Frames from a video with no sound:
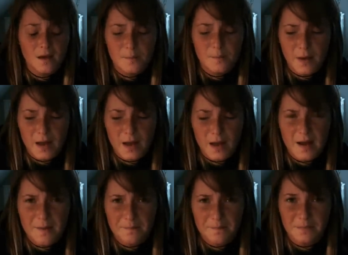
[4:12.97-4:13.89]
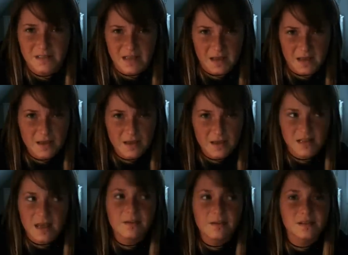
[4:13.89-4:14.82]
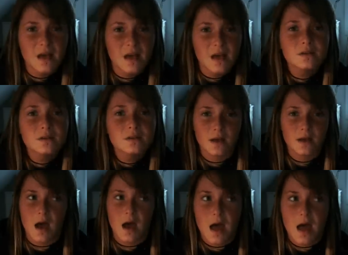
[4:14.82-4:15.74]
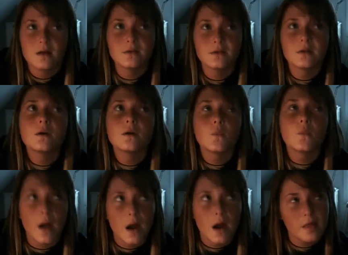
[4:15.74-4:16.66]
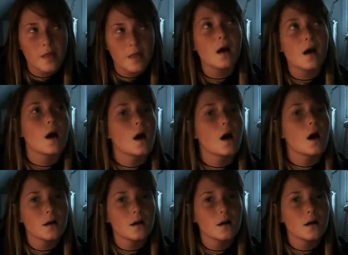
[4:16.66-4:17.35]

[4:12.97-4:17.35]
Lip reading: But daylight savings hours, I don't know where they are.